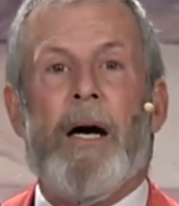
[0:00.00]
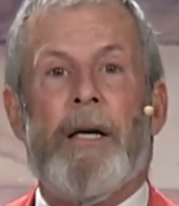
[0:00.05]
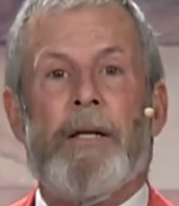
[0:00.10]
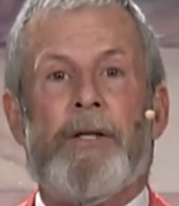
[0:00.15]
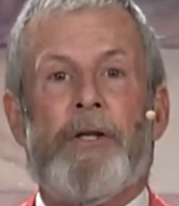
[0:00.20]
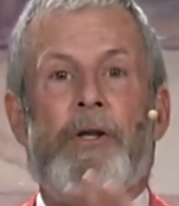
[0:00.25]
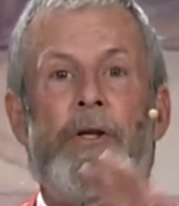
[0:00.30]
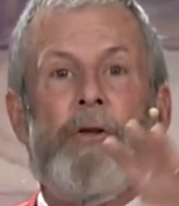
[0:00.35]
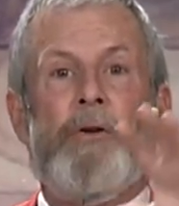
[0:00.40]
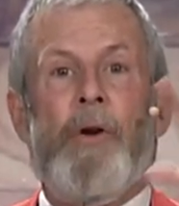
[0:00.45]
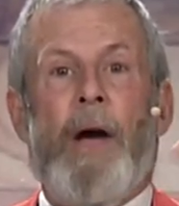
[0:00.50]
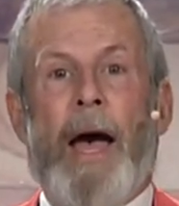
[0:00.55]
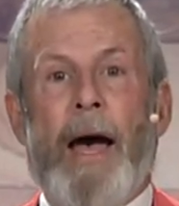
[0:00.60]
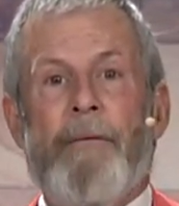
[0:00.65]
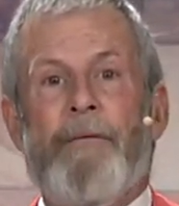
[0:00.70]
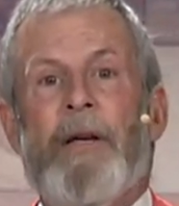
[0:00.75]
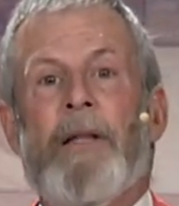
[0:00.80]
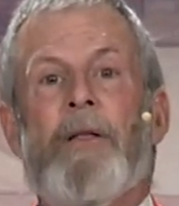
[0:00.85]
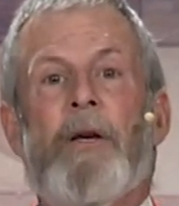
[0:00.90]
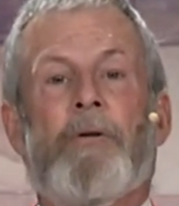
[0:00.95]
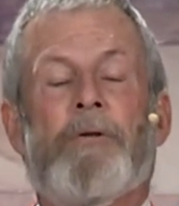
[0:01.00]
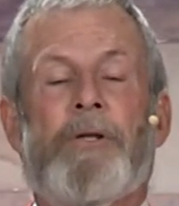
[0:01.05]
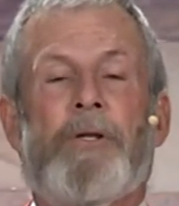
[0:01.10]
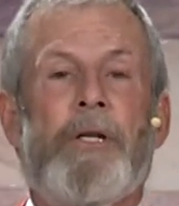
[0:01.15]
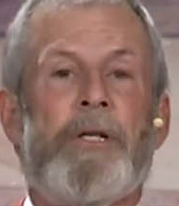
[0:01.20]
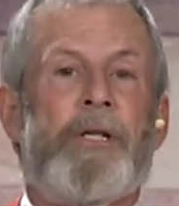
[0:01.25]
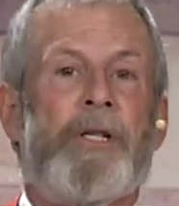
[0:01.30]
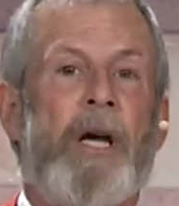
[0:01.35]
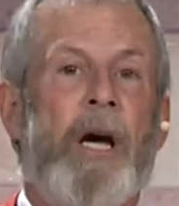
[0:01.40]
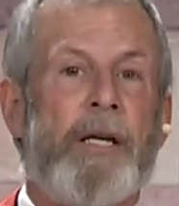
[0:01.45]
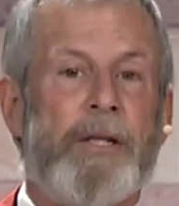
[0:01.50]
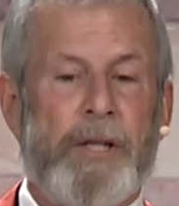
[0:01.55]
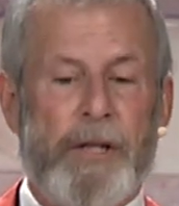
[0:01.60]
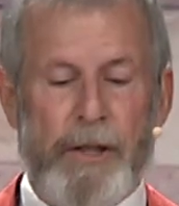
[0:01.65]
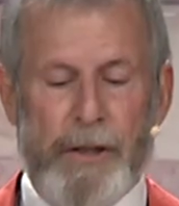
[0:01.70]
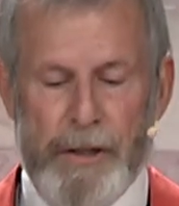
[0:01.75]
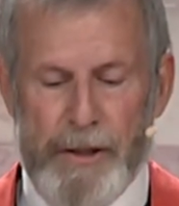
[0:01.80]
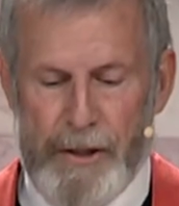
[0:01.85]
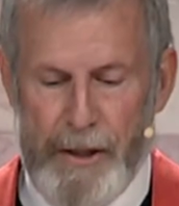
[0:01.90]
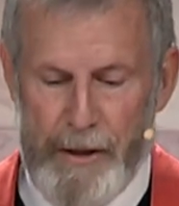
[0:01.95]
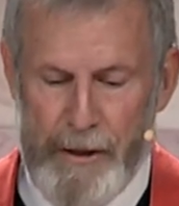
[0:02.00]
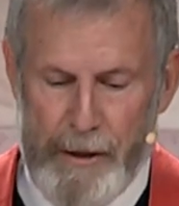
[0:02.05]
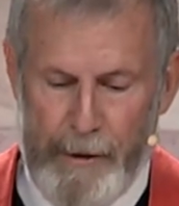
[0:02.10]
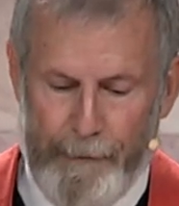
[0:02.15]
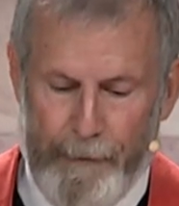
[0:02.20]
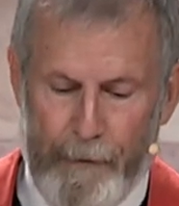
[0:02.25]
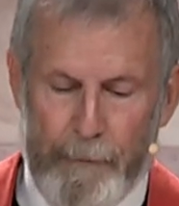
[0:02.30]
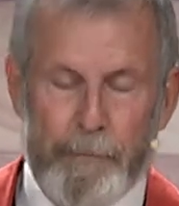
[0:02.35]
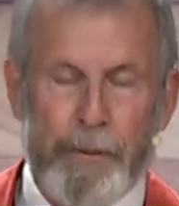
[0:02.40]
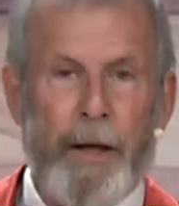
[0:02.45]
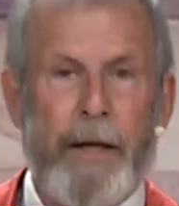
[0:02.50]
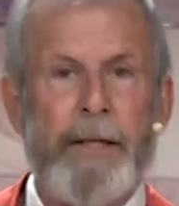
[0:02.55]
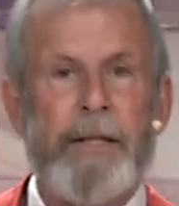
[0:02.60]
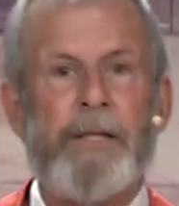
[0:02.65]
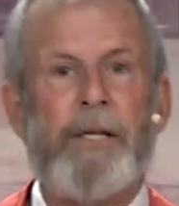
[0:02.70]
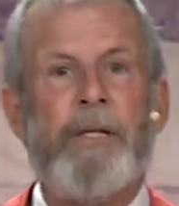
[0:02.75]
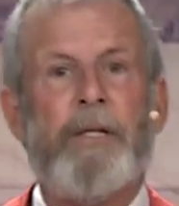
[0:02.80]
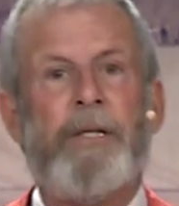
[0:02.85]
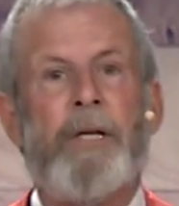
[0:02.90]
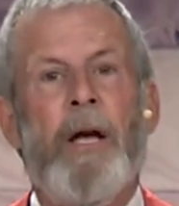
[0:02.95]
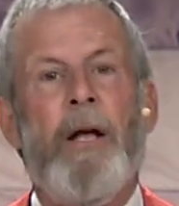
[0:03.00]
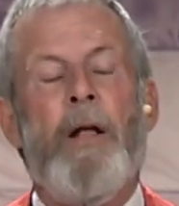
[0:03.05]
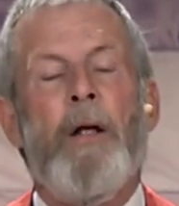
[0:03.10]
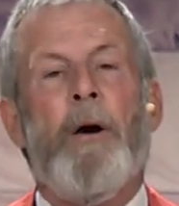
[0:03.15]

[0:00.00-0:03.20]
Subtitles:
to having those discussions in different places.